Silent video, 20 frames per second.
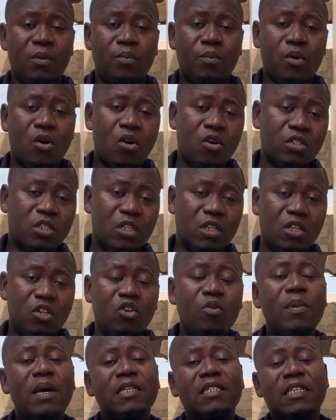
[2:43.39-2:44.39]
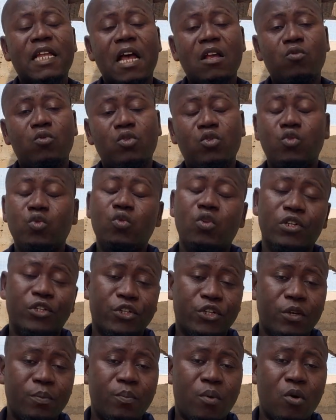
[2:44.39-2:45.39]
because you may start with 2 or
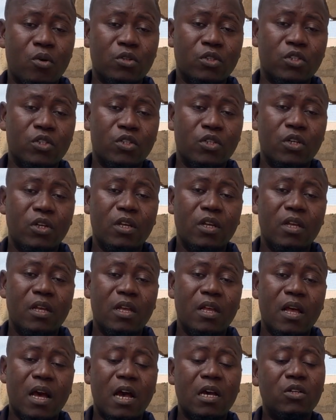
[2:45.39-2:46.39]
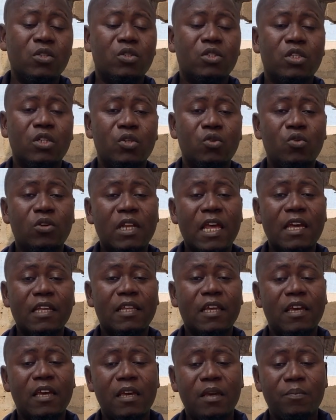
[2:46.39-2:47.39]
3 ponds and you like
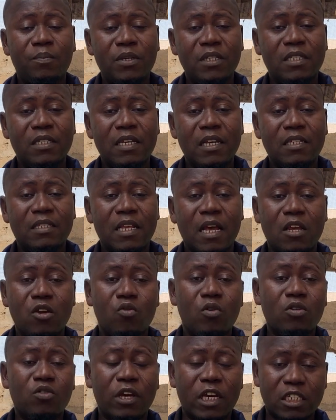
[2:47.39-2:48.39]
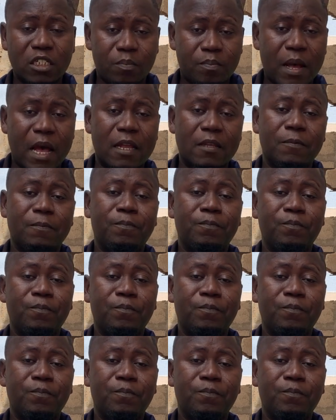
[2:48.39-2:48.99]
the business and you want to expand.